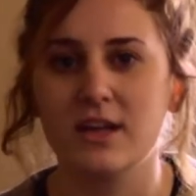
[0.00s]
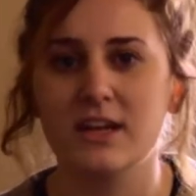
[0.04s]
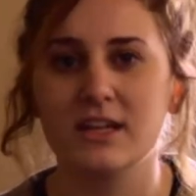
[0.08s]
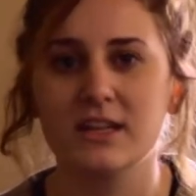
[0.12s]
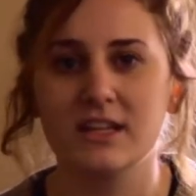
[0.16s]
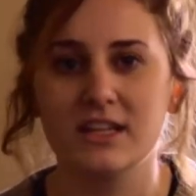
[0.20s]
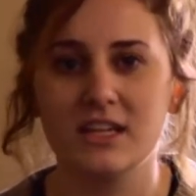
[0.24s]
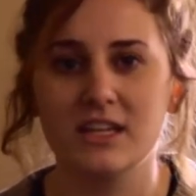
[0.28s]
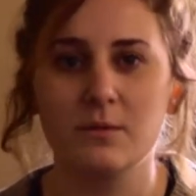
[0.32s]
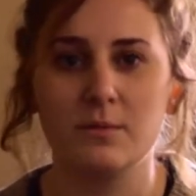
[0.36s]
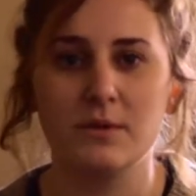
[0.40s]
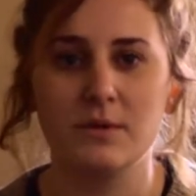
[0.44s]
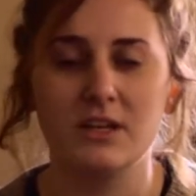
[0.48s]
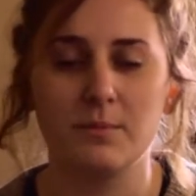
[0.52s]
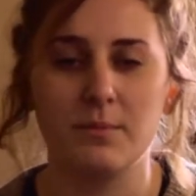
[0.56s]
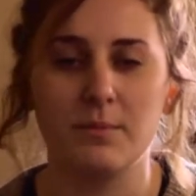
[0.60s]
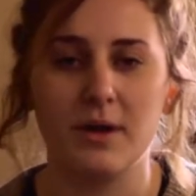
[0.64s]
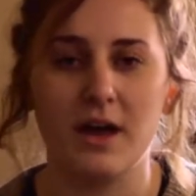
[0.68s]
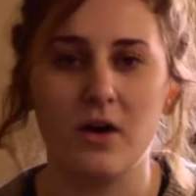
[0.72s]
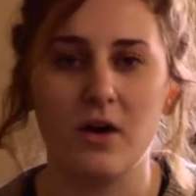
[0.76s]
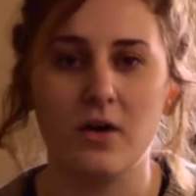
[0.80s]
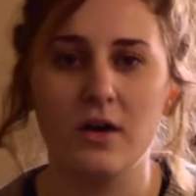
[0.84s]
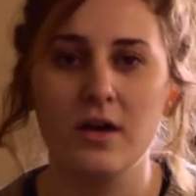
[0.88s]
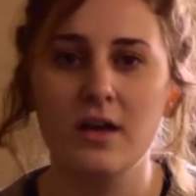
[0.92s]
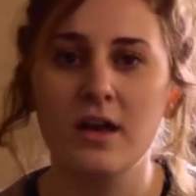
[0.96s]
and a little bit
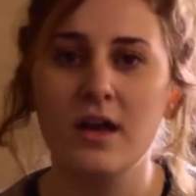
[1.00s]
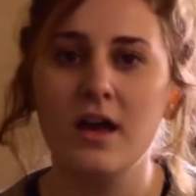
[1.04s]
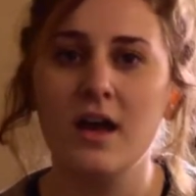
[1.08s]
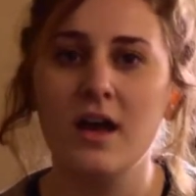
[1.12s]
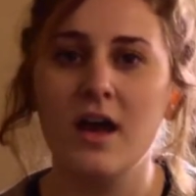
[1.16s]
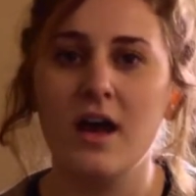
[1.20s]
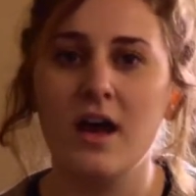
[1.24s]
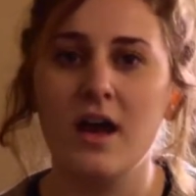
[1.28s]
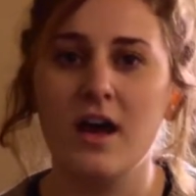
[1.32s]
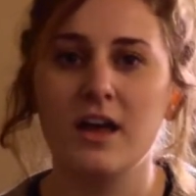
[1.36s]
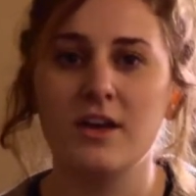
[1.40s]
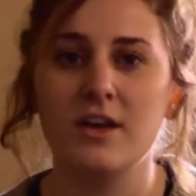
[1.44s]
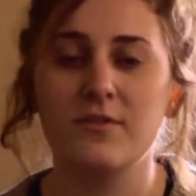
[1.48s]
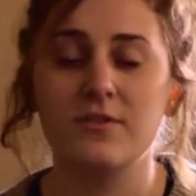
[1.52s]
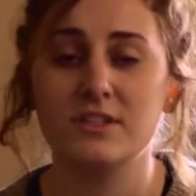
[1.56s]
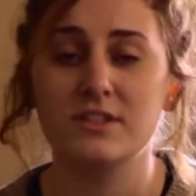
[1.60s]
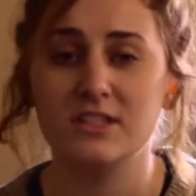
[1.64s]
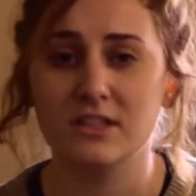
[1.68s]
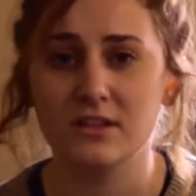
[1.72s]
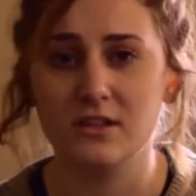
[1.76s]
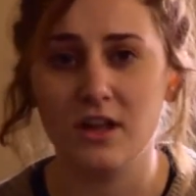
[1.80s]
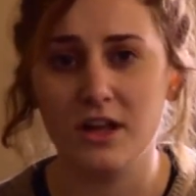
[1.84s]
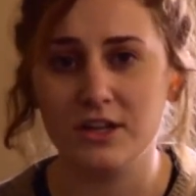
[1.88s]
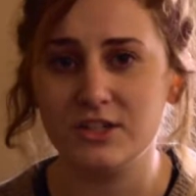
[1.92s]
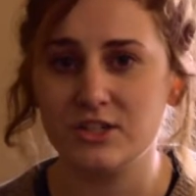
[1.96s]
about if it's
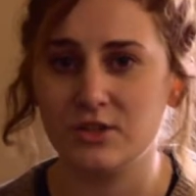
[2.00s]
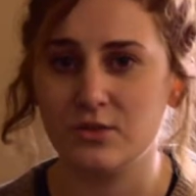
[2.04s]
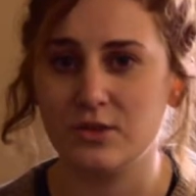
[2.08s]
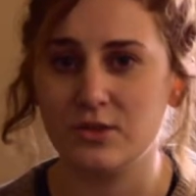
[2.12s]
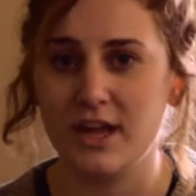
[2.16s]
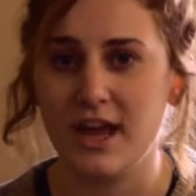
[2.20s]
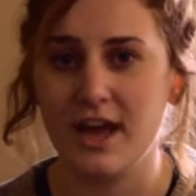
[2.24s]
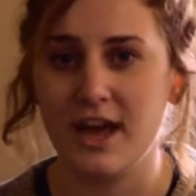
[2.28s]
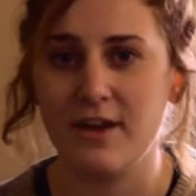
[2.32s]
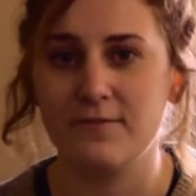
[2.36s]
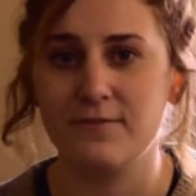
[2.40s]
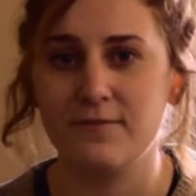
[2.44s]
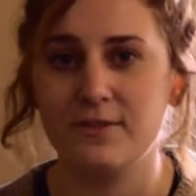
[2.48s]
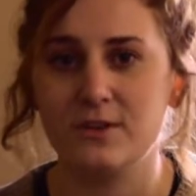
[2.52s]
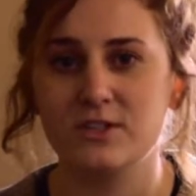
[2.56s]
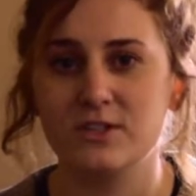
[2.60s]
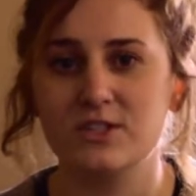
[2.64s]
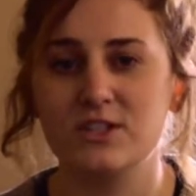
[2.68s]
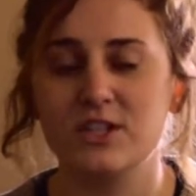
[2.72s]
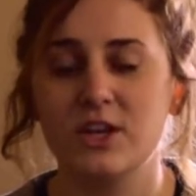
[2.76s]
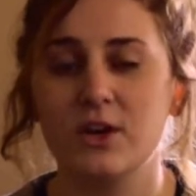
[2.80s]
illogical to have fears.